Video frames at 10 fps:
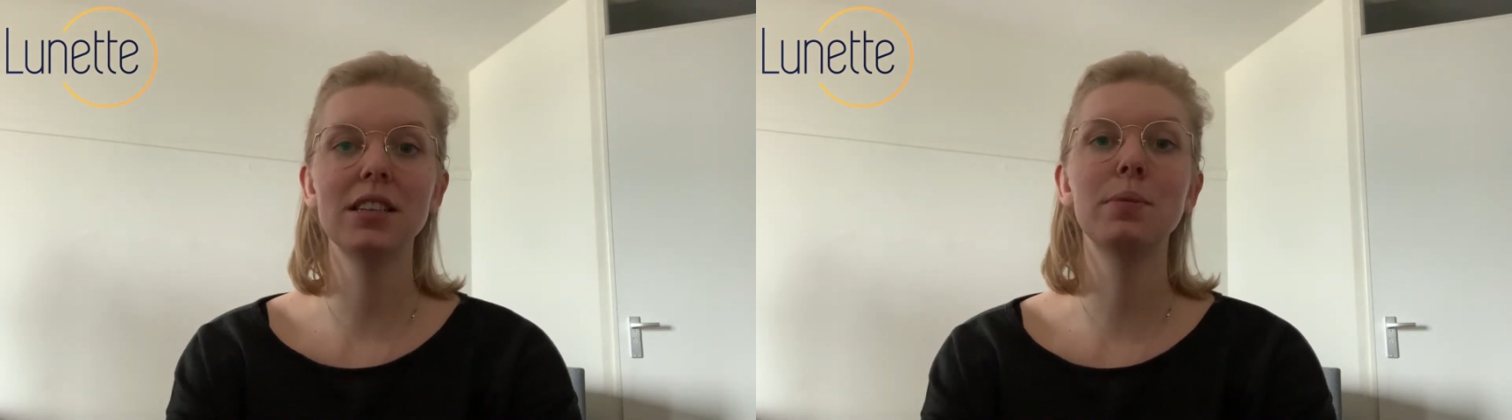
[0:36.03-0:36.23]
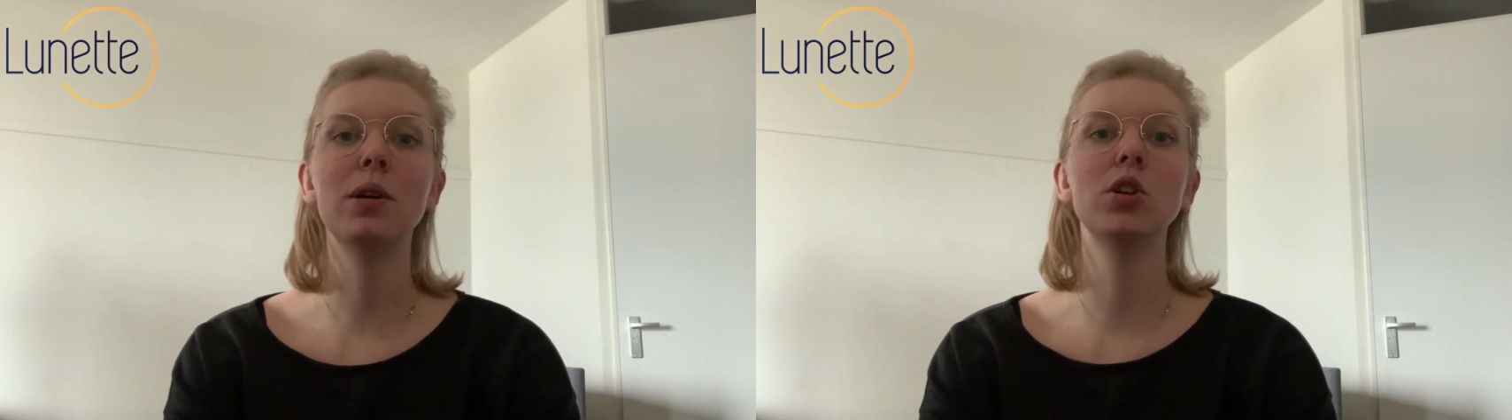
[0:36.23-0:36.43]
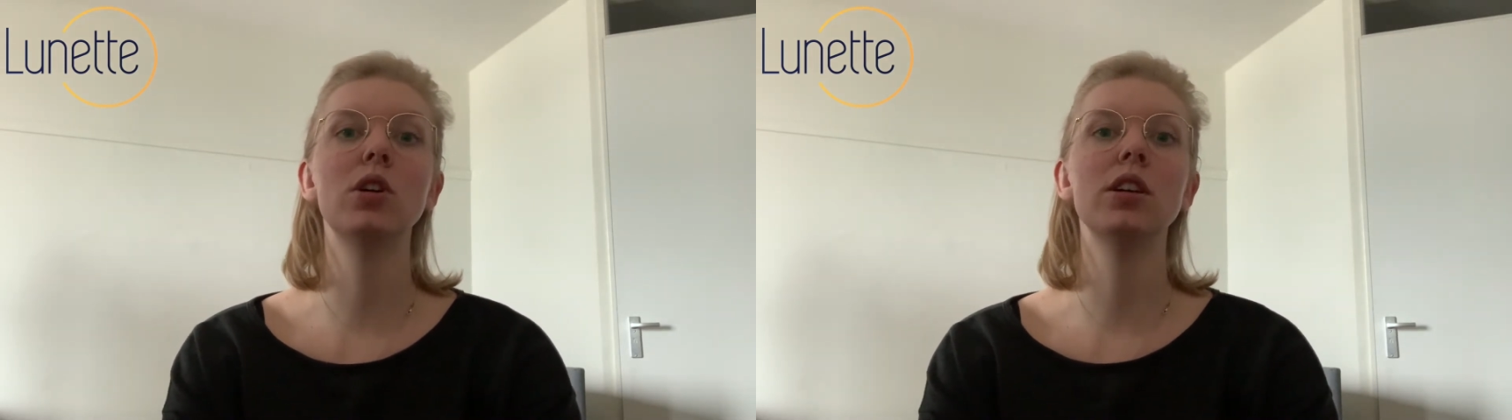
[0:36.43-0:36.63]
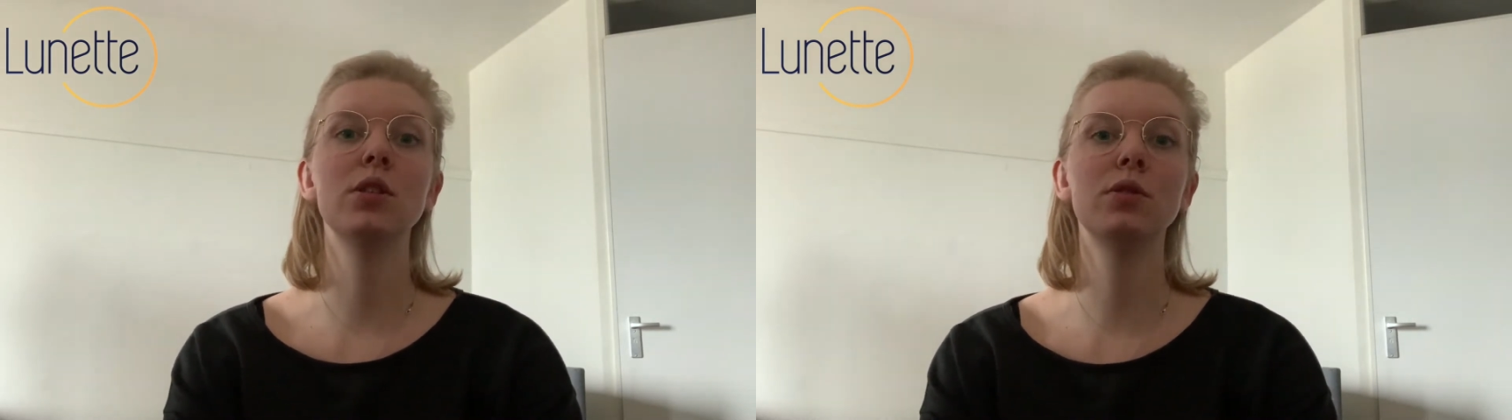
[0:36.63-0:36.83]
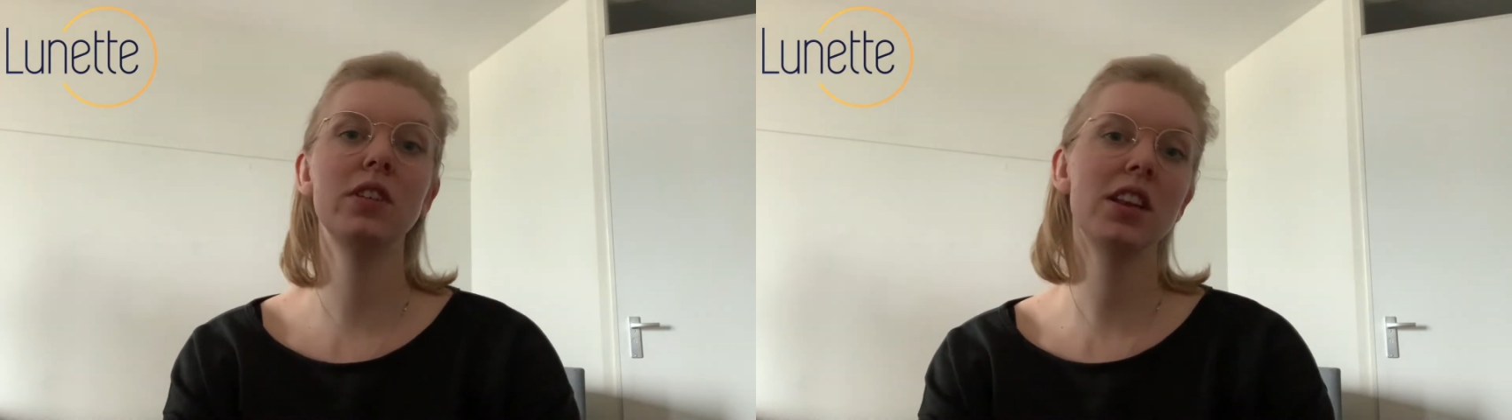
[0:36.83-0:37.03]
about our
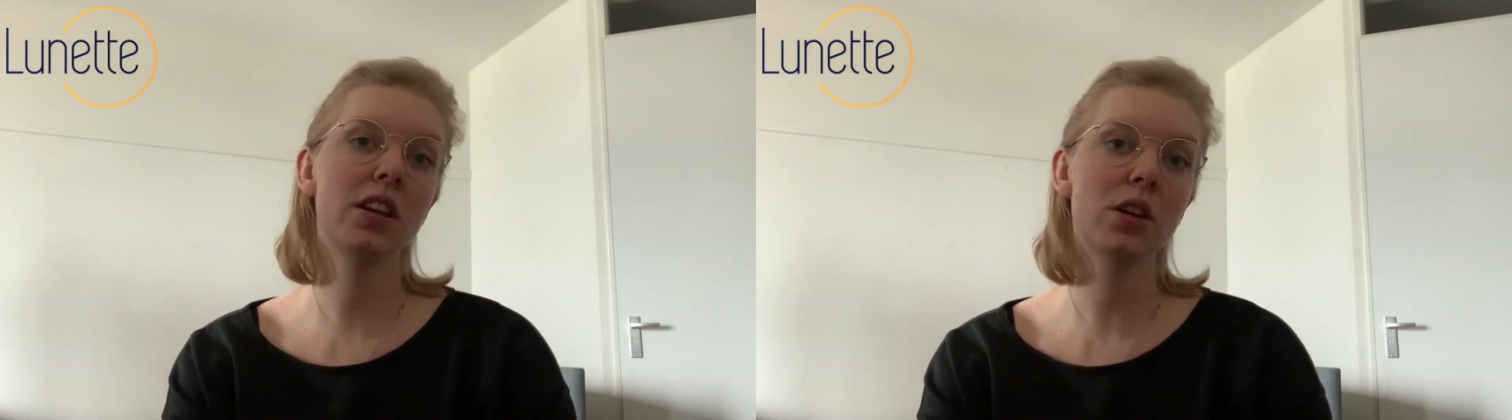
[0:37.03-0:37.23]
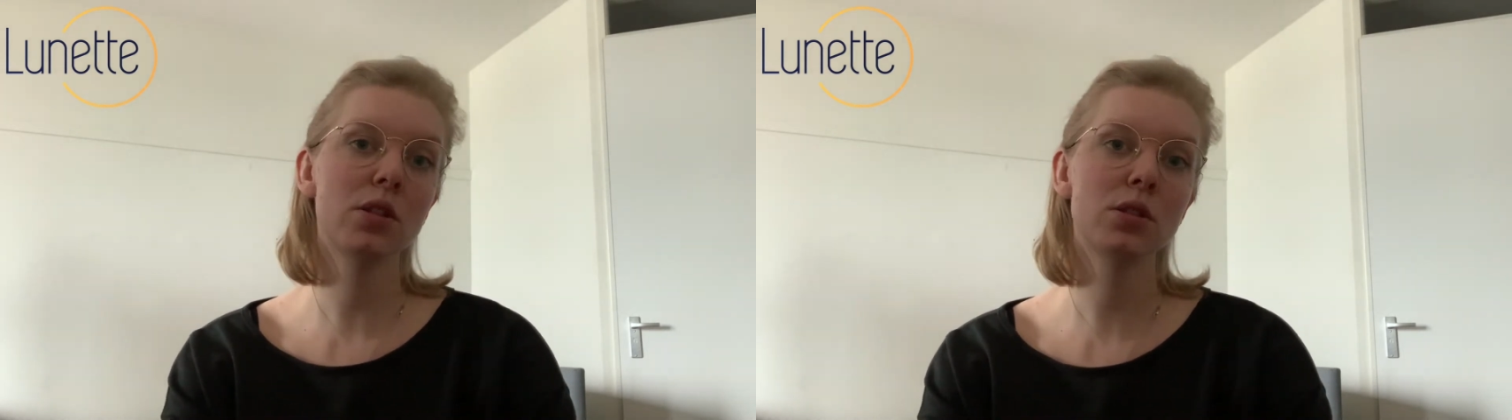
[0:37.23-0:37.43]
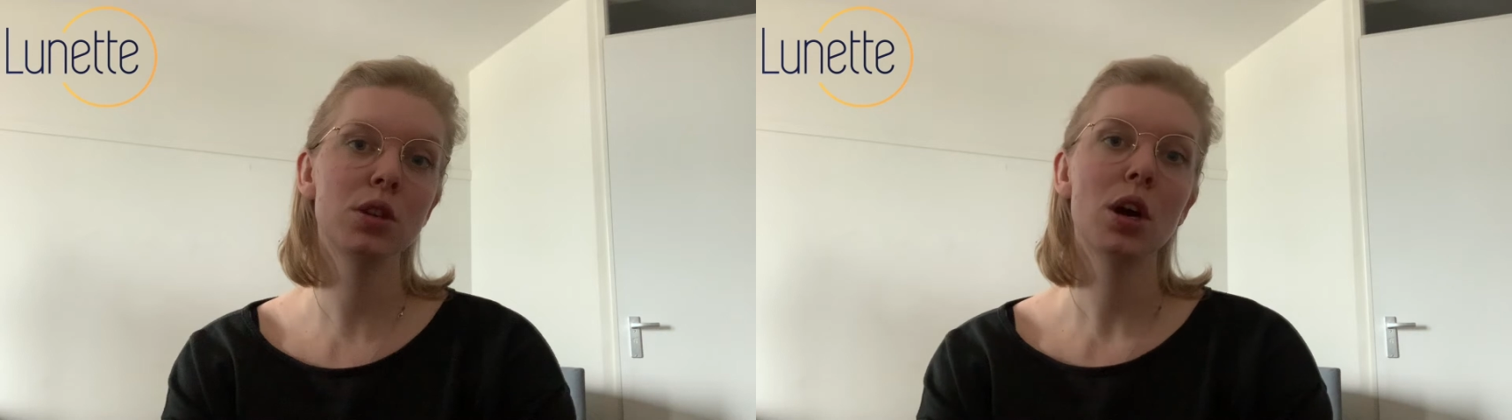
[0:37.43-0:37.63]
new videos,